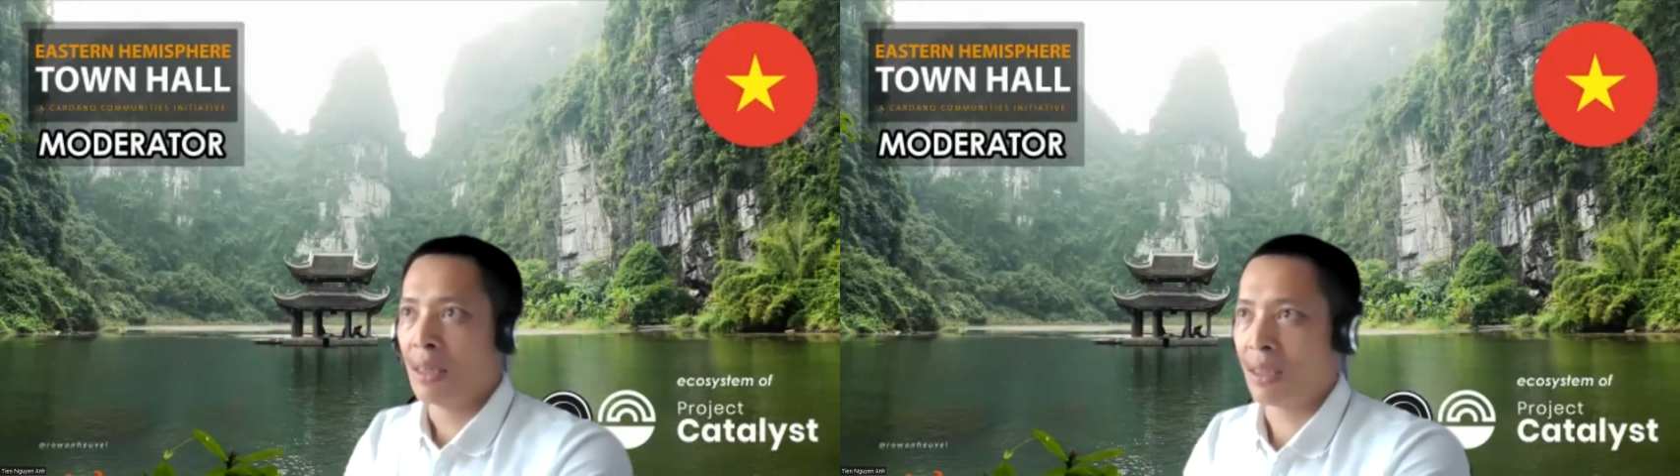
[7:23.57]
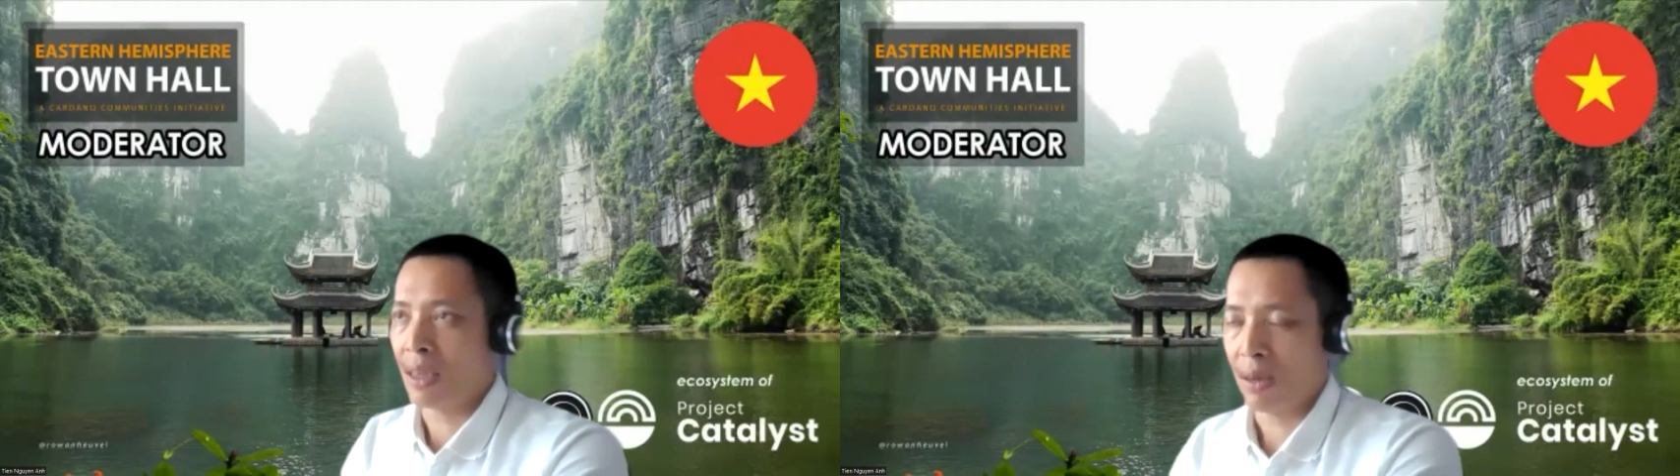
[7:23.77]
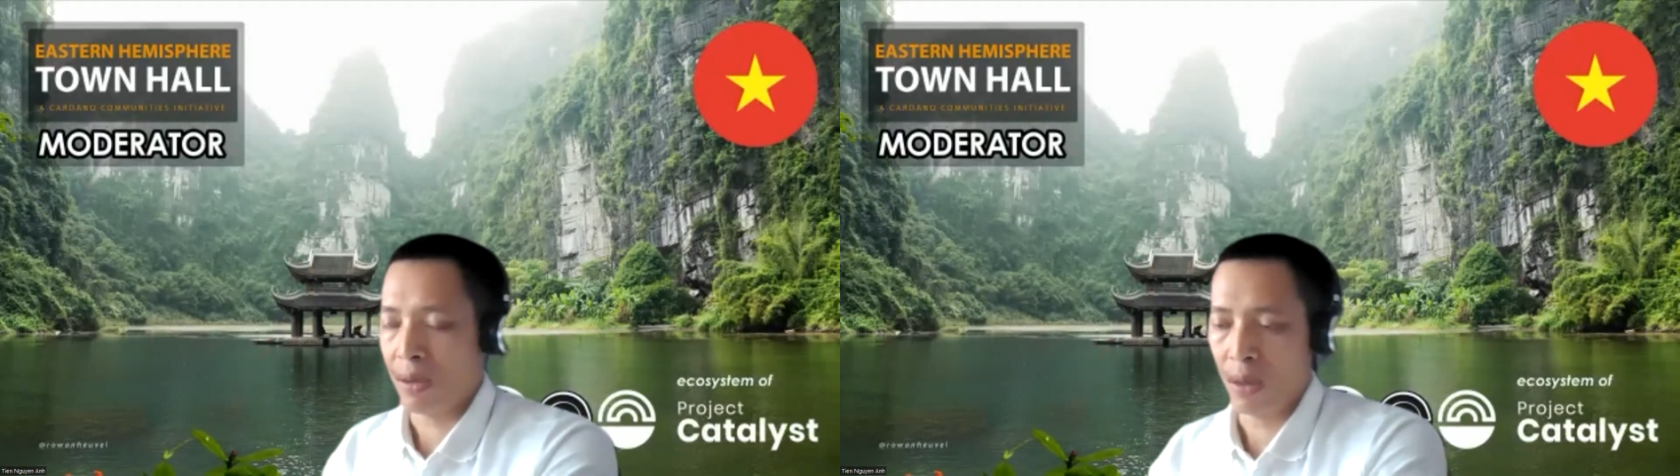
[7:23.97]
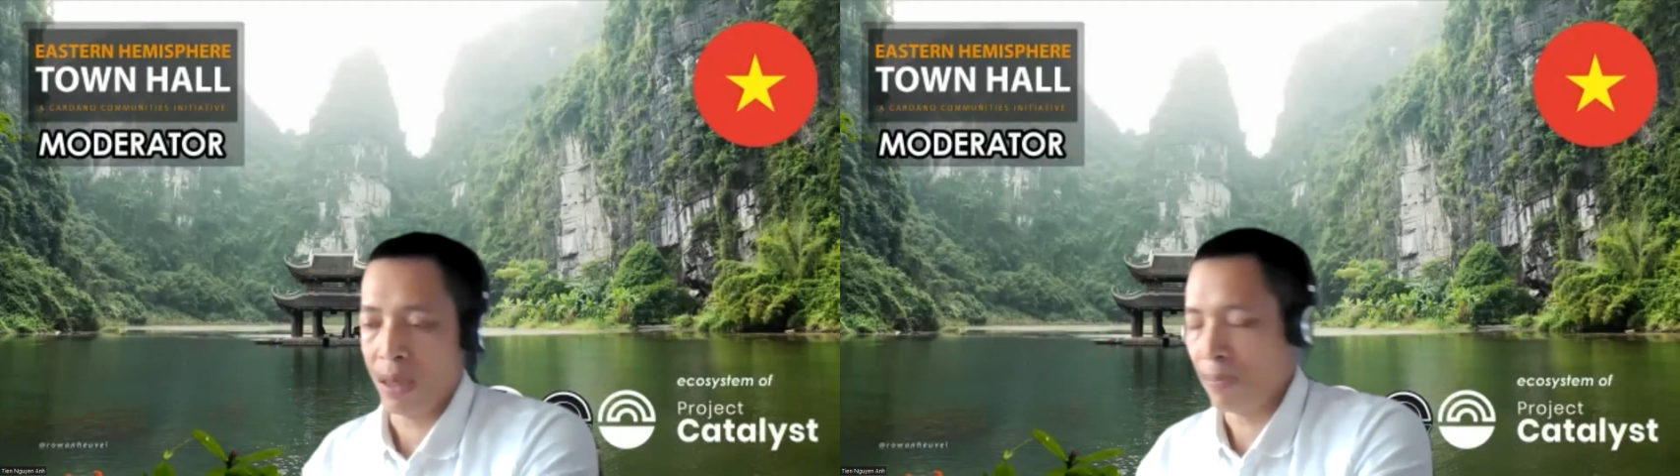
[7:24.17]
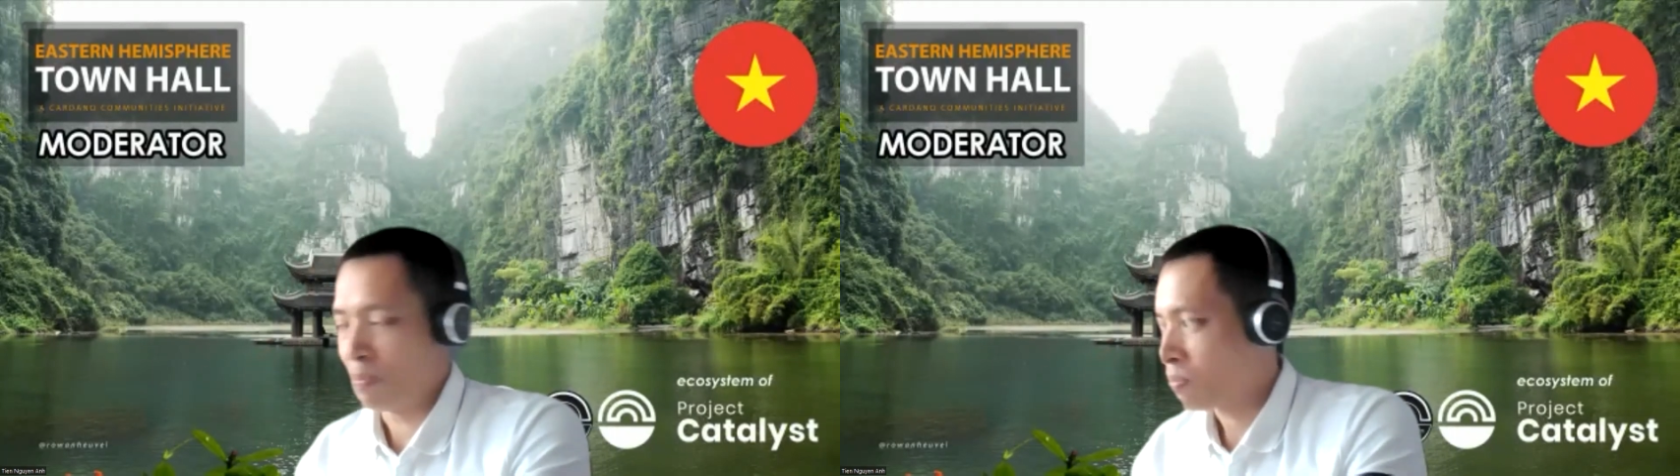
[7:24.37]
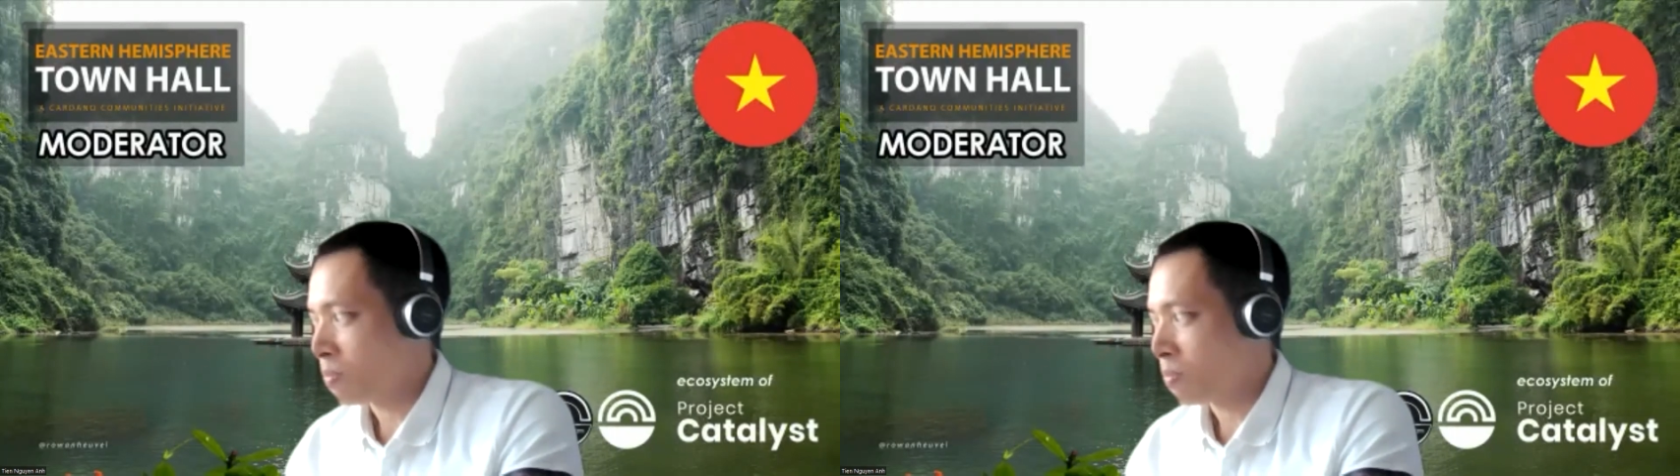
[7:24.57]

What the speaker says: So